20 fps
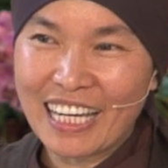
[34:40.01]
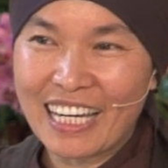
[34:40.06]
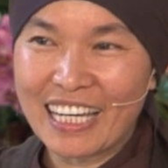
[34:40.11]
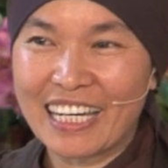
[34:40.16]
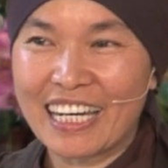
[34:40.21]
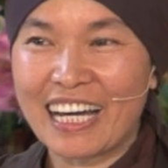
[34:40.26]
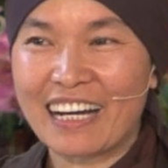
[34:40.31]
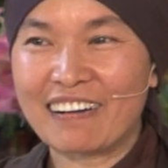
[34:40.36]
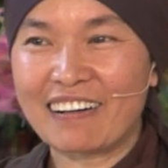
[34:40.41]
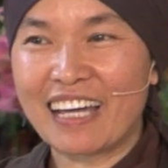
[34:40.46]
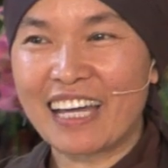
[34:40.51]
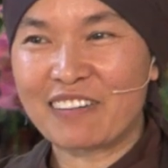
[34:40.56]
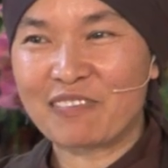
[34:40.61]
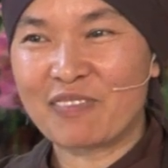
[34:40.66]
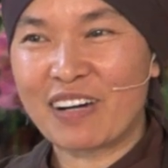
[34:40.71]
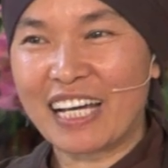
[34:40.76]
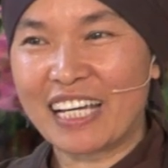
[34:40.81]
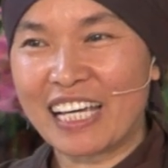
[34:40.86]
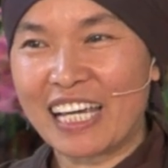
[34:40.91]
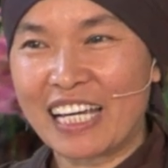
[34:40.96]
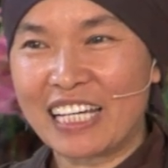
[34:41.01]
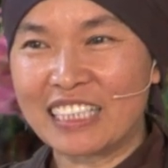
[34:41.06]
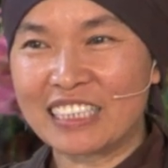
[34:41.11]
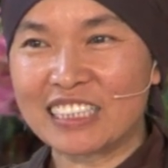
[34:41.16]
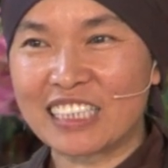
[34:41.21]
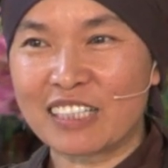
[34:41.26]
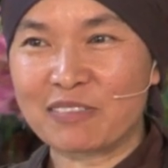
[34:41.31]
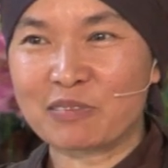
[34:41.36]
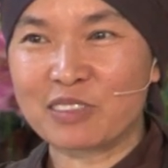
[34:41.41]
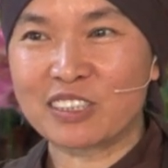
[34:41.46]
And now at my
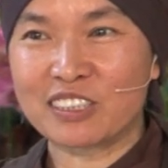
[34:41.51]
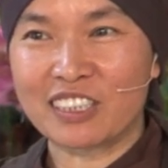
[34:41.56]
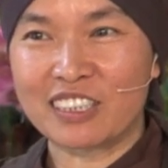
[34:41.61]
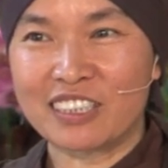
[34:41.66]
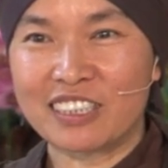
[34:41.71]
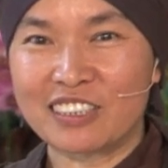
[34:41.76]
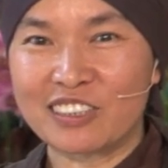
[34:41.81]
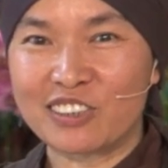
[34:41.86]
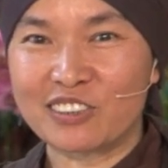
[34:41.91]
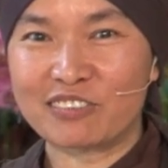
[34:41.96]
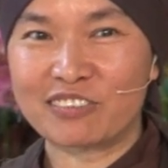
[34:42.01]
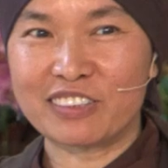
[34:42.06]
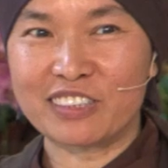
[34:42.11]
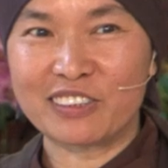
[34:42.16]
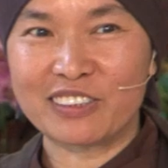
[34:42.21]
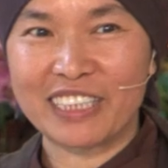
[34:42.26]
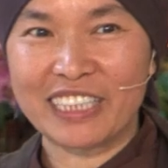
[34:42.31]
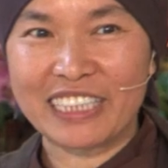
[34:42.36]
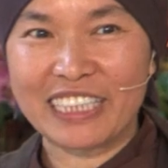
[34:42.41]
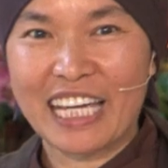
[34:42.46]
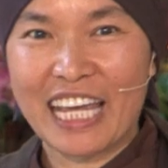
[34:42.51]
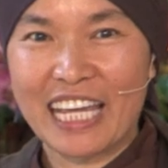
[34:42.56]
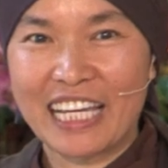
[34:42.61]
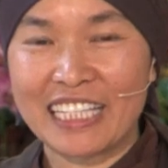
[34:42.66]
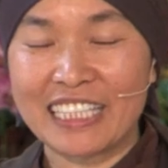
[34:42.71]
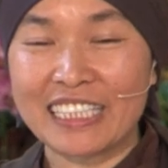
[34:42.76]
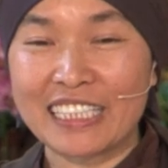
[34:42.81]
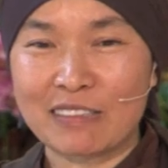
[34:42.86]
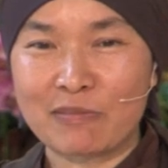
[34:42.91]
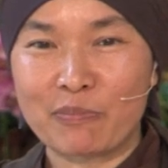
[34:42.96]
age, I'm starting to feel like
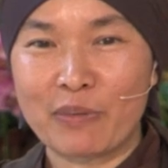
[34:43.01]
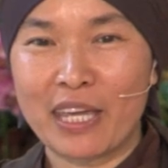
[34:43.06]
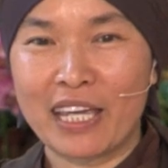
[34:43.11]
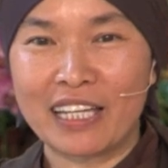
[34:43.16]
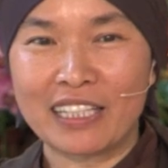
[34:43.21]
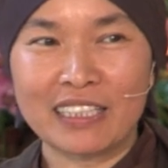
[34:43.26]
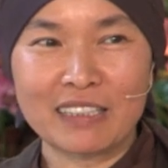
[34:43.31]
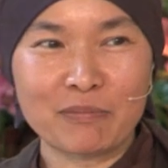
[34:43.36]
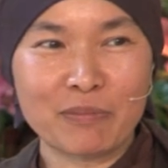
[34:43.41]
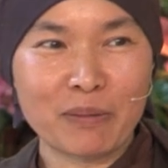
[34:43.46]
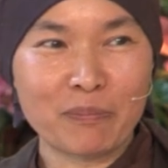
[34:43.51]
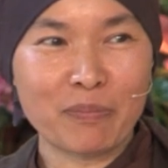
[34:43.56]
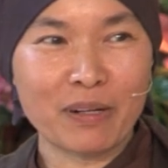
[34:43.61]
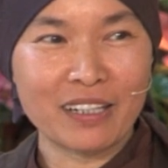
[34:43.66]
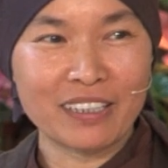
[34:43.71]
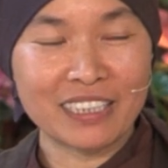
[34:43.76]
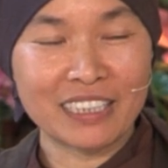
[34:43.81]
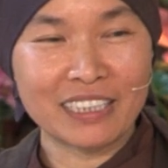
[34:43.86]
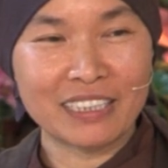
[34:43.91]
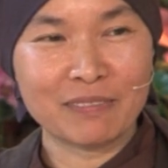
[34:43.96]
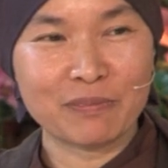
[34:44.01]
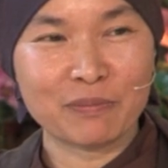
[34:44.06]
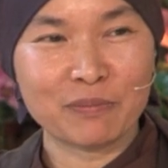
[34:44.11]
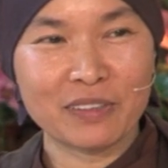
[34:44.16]
ache and pain in my body.